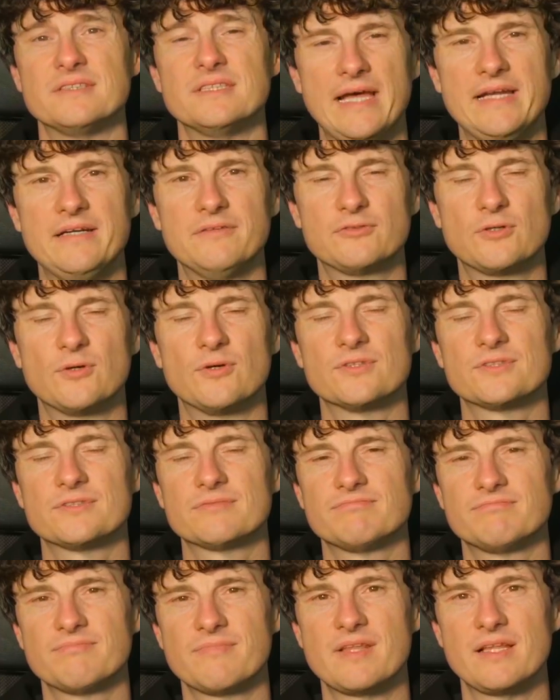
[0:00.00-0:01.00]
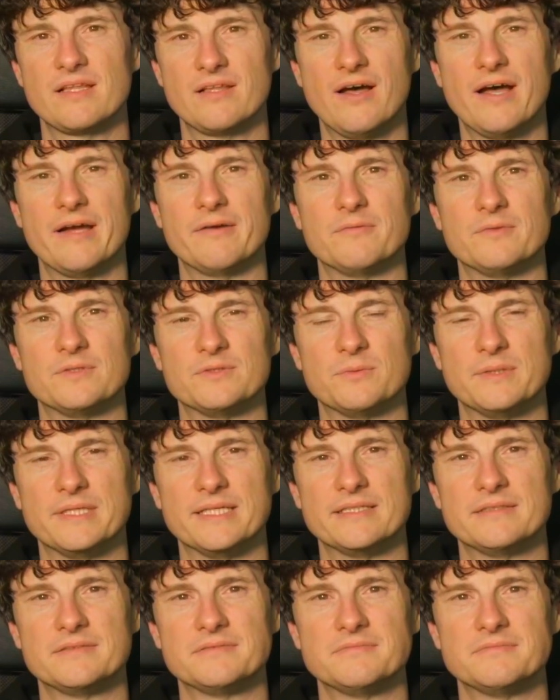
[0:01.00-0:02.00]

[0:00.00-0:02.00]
And of course, the light was weird.